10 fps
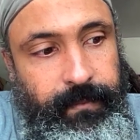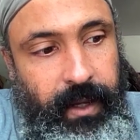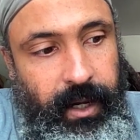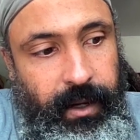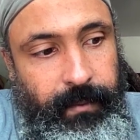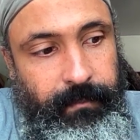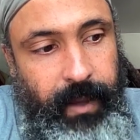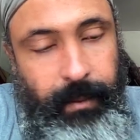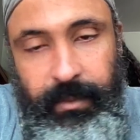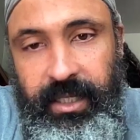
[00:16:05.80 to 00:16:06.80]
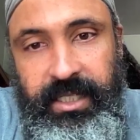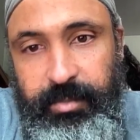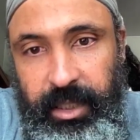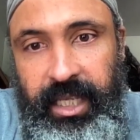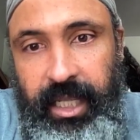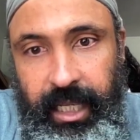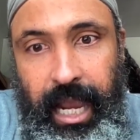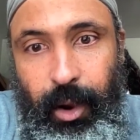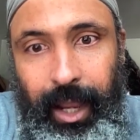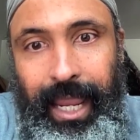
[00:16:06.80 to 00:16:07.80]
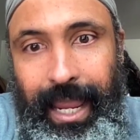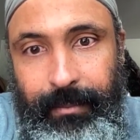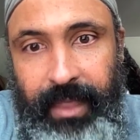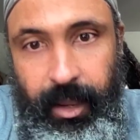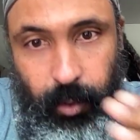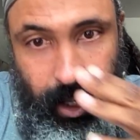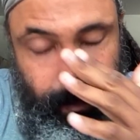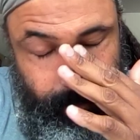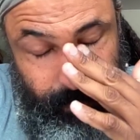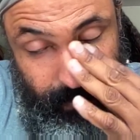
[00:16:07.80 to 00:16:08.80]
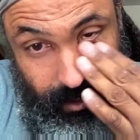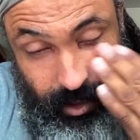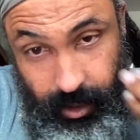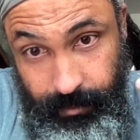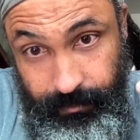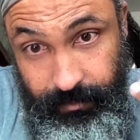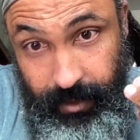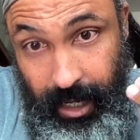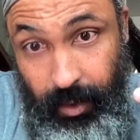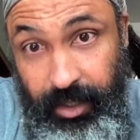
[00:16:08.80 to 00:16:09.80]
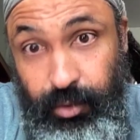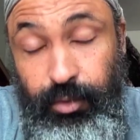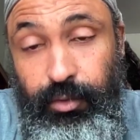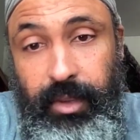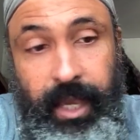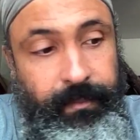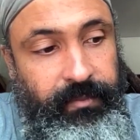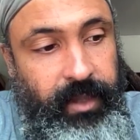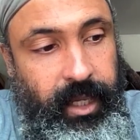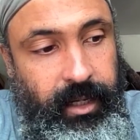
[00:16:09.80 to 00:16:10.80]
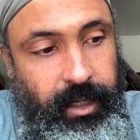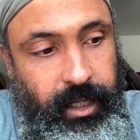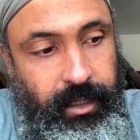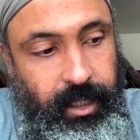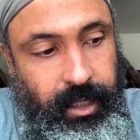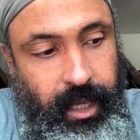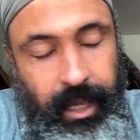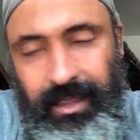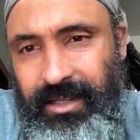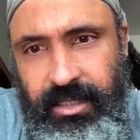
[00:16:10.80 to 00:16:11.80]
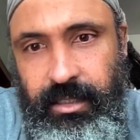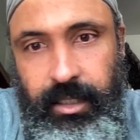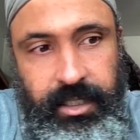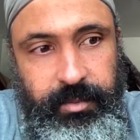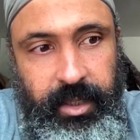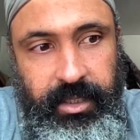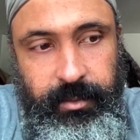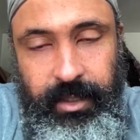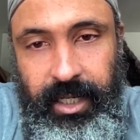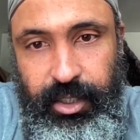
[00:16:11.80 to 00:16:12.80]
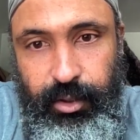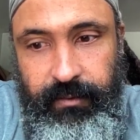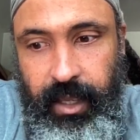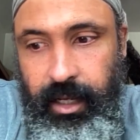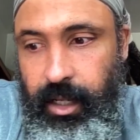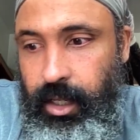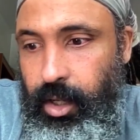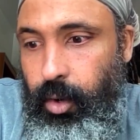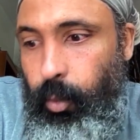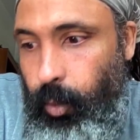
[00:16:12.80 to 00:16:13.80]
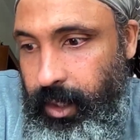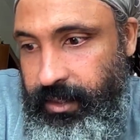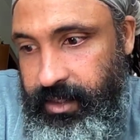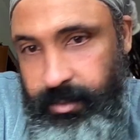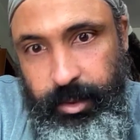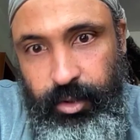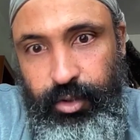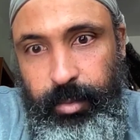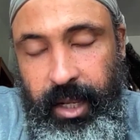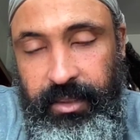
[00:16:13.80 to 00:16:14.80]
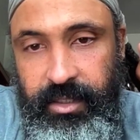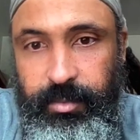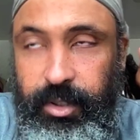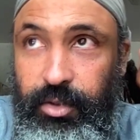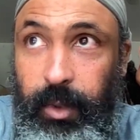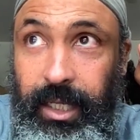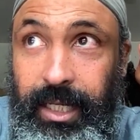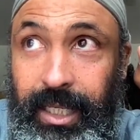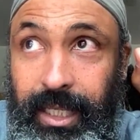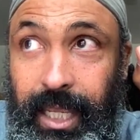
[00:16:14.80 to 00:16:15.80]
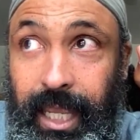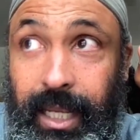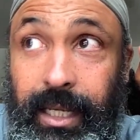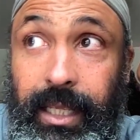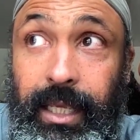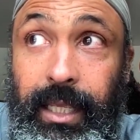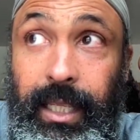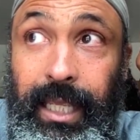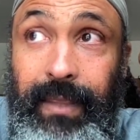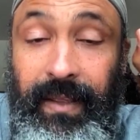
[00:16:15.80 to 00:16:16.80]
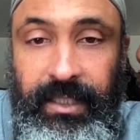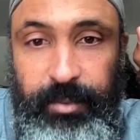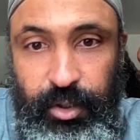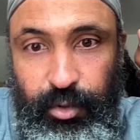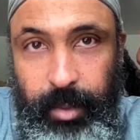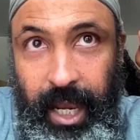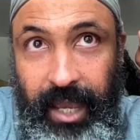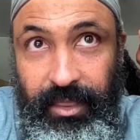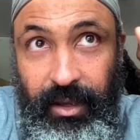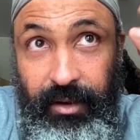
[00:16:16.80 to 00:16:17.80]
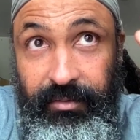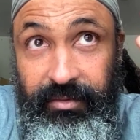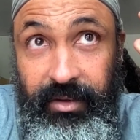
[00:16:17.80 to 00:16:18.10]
I'm explaining how I am that way, how I do that, and just explain some of the nature of that. One is spiritual path and spiritual awakening, and in that spiritual path of